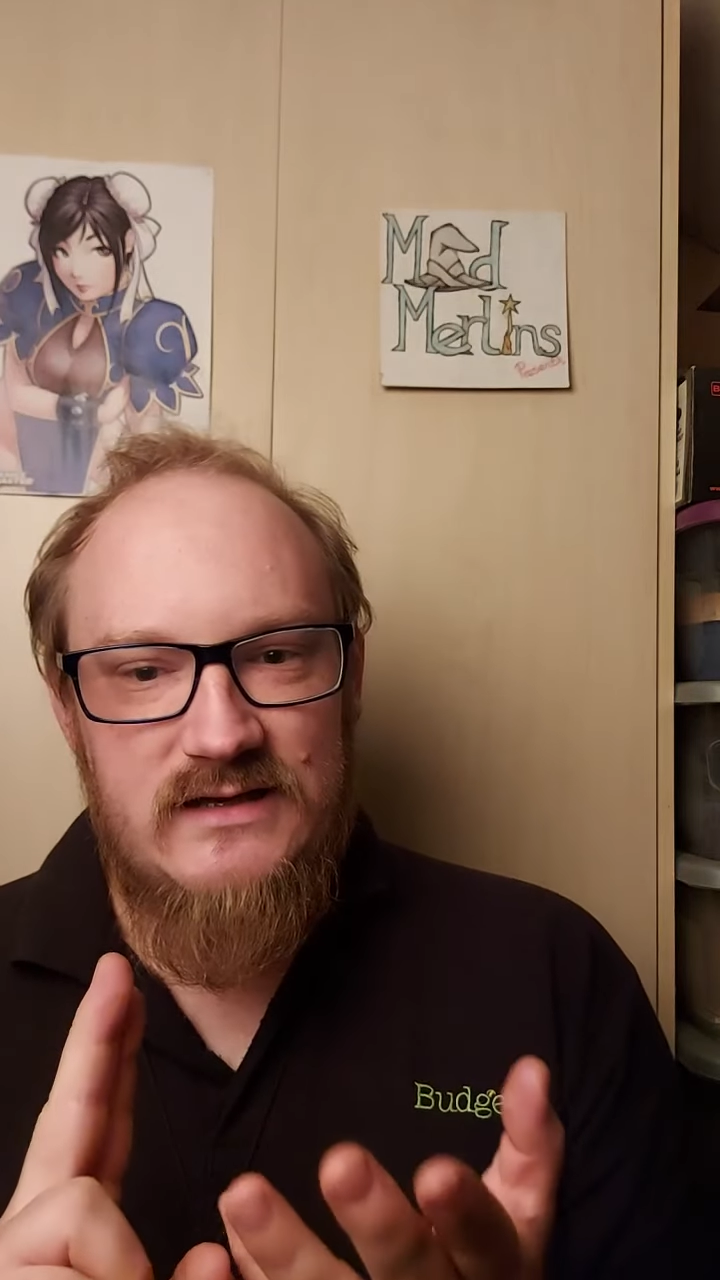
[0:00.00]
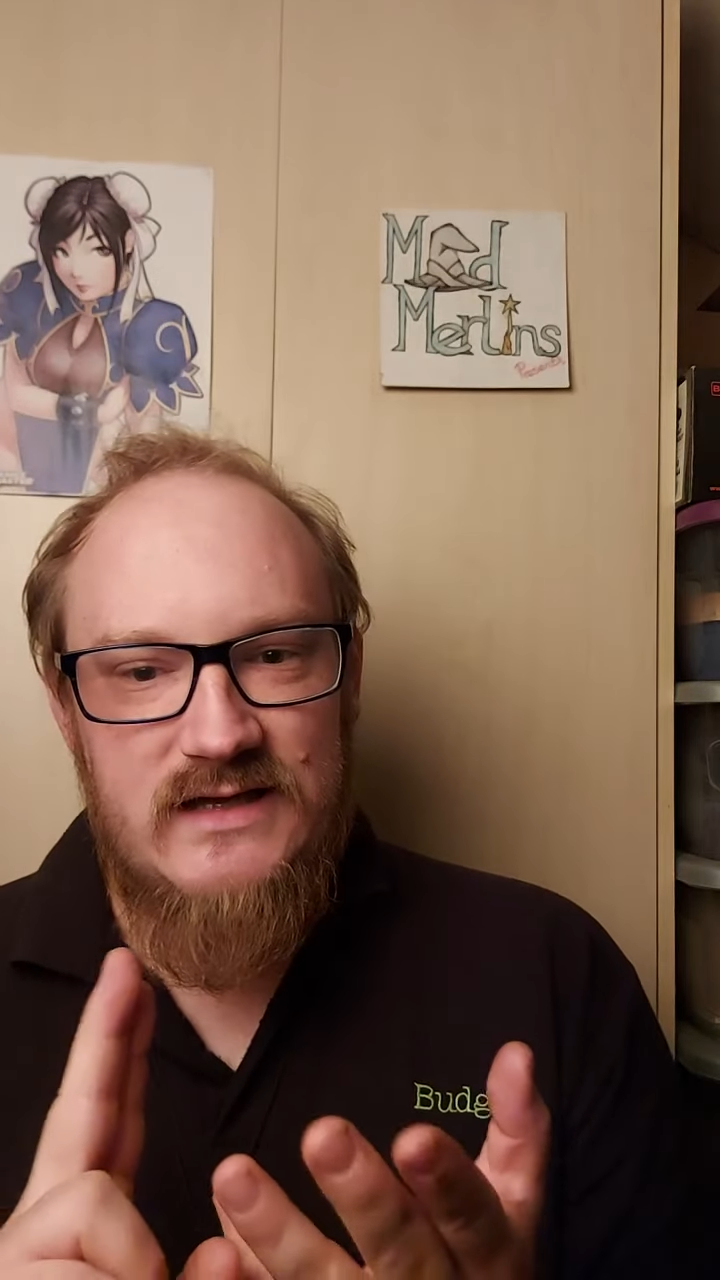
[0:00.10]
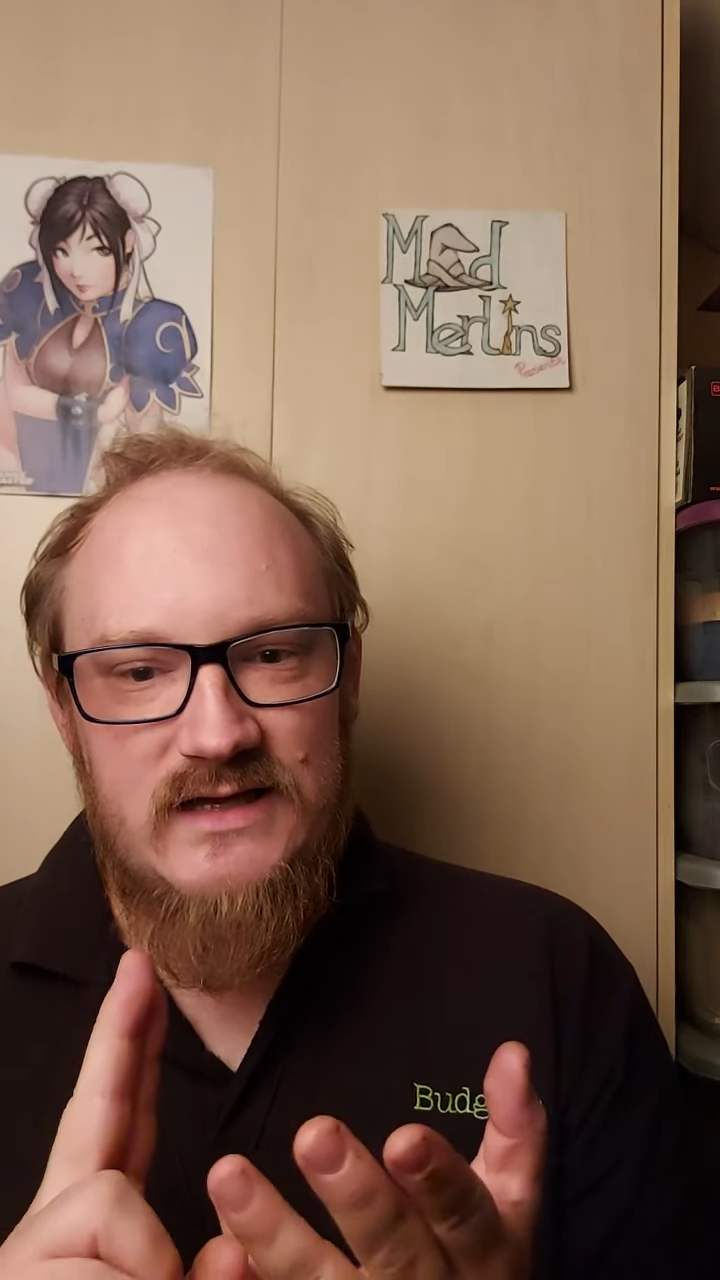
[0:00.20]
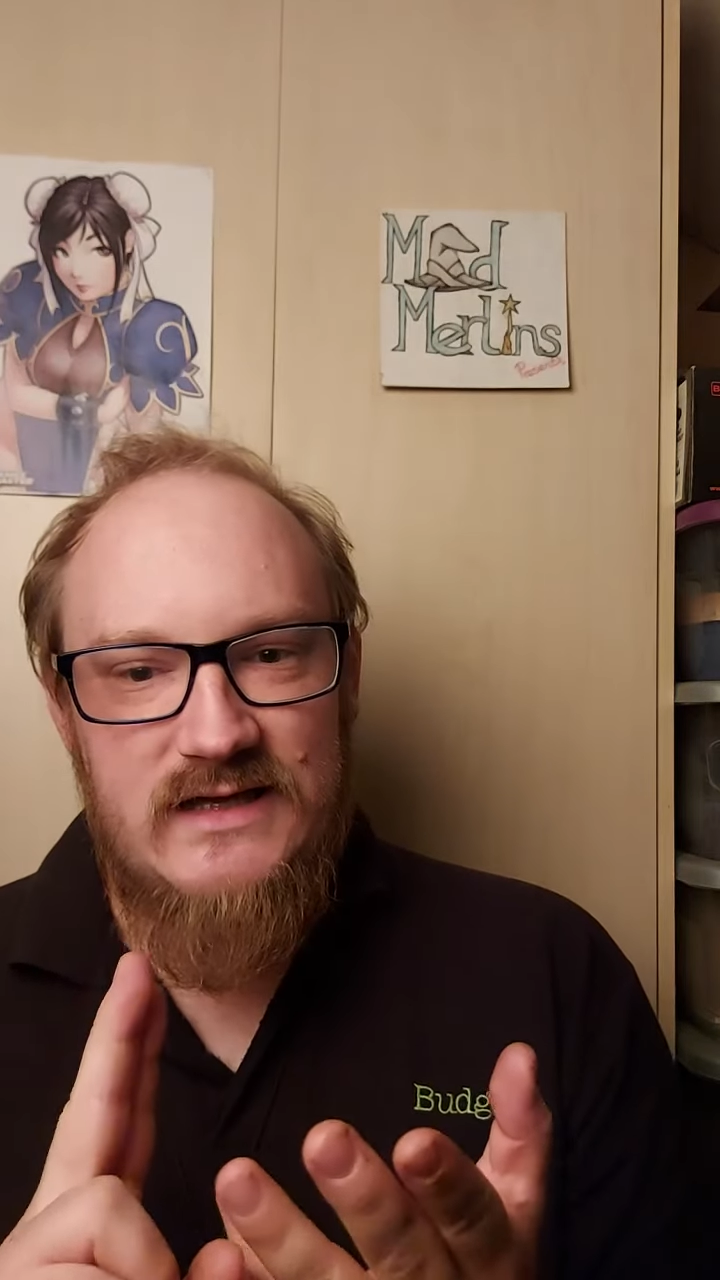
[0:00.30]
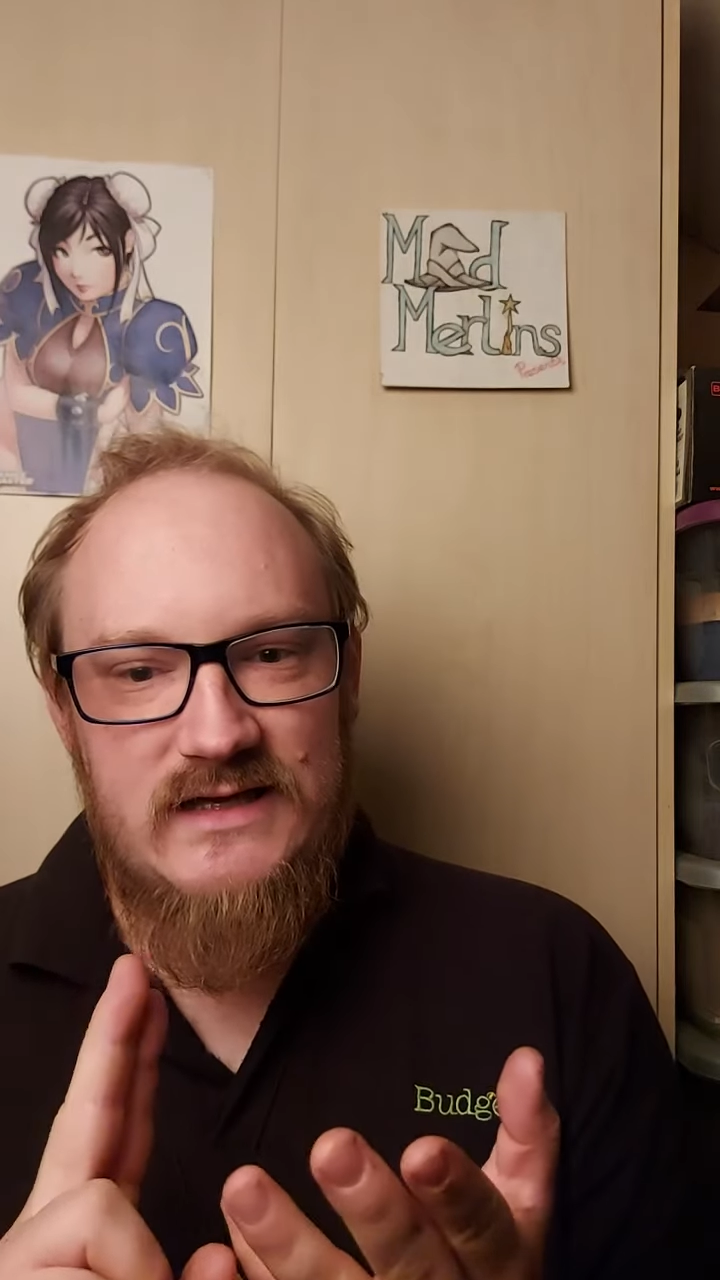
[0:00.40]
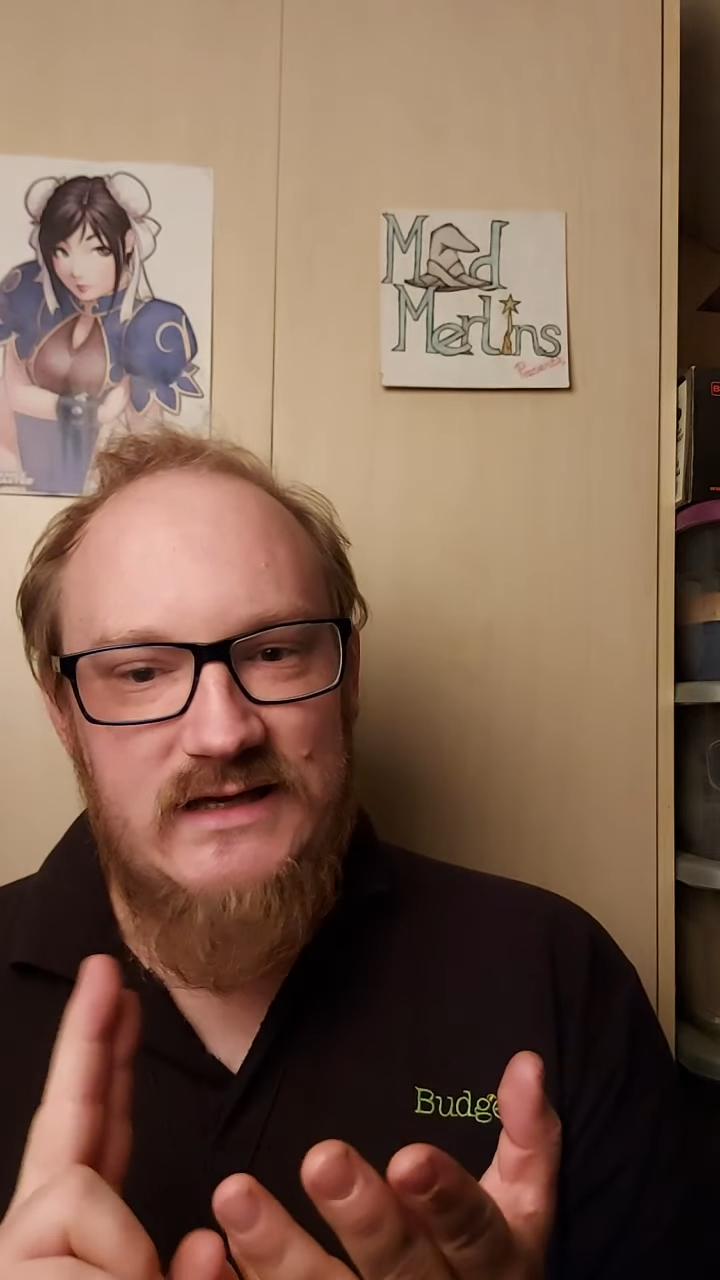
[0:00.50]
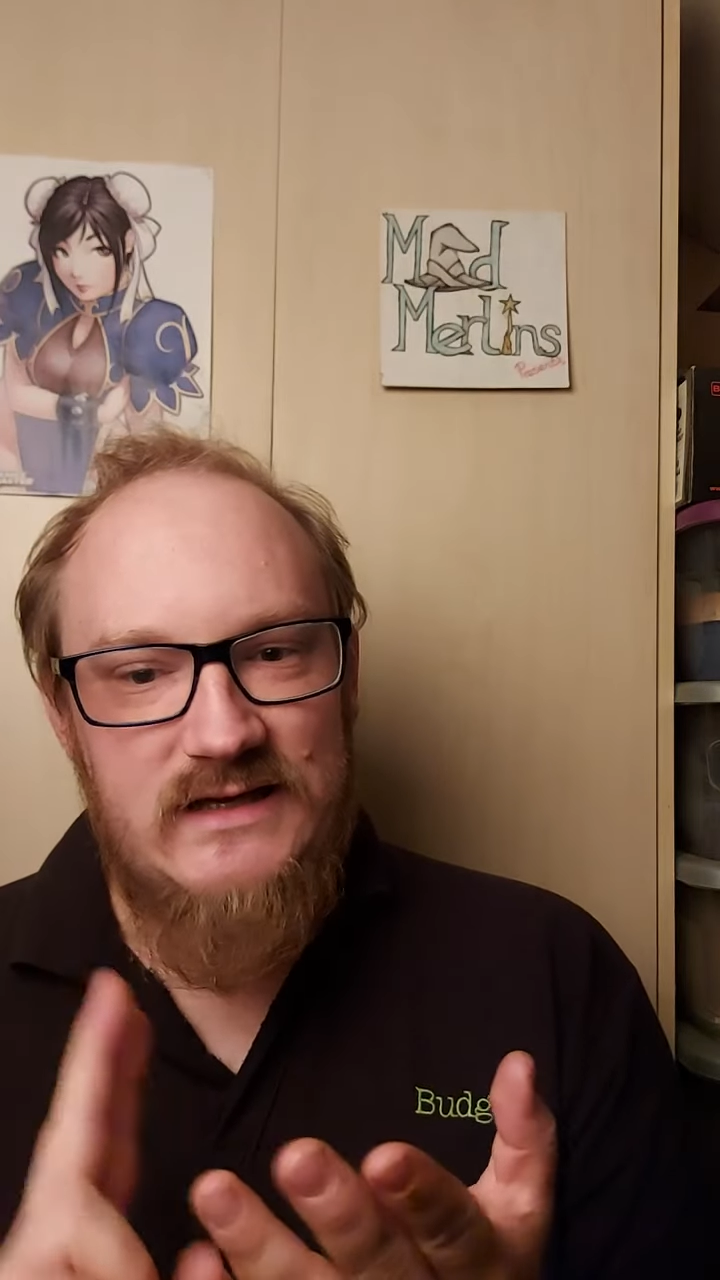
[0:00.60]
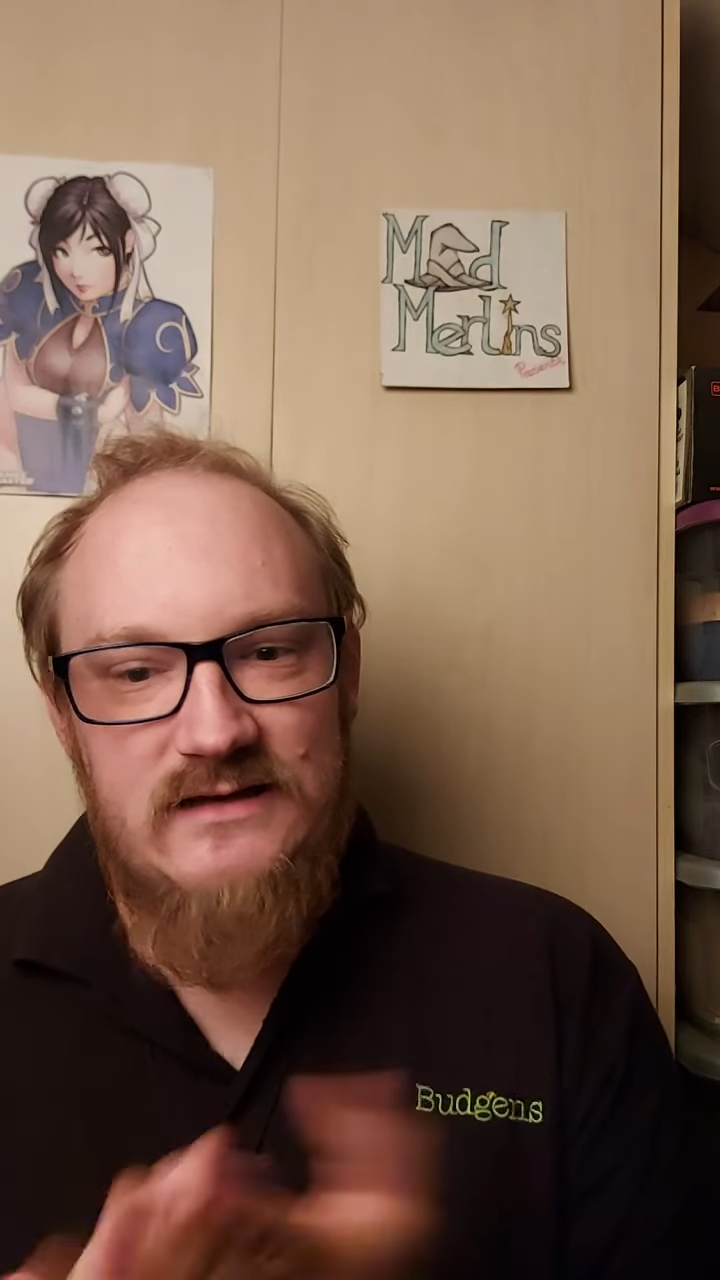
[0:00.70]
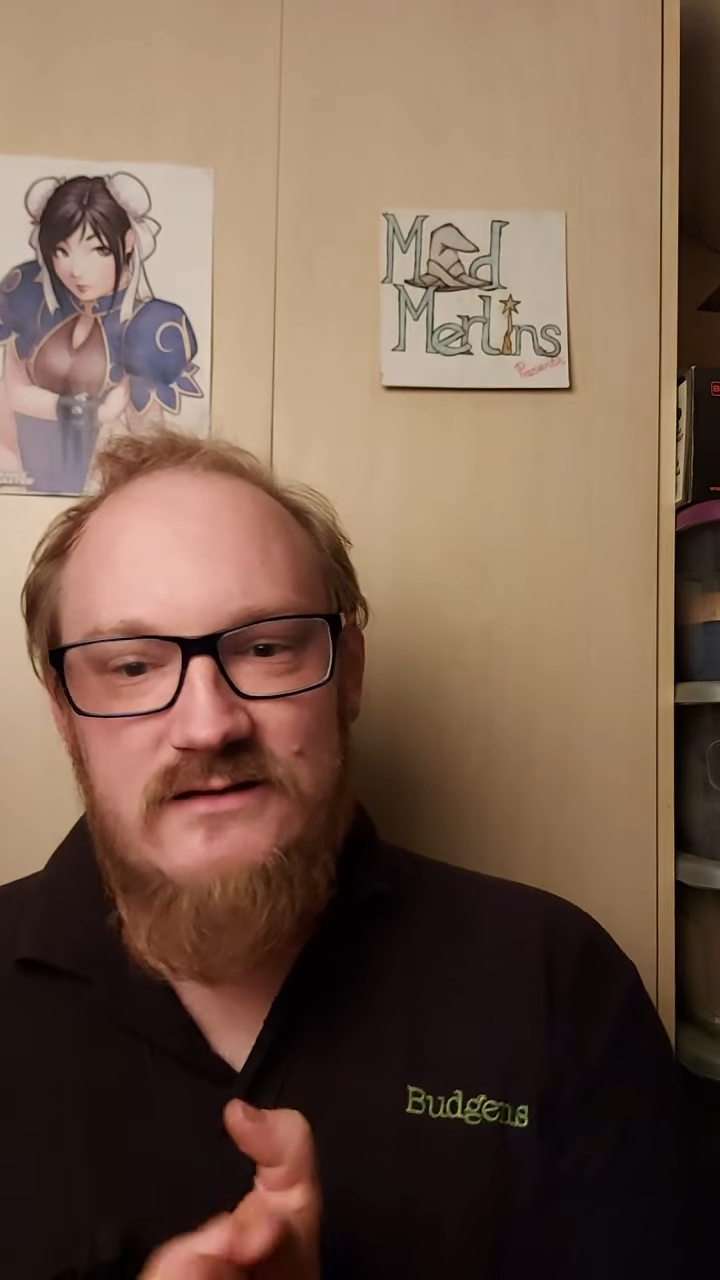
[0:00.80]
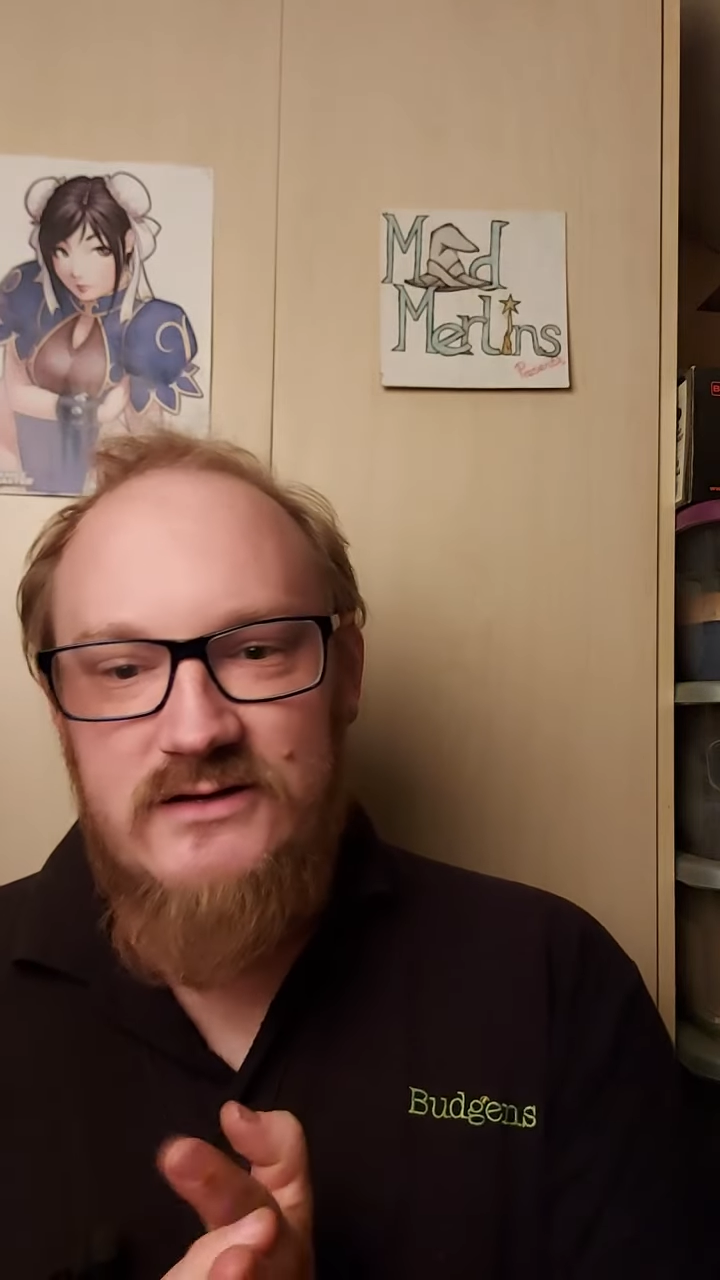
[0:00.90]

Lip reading: the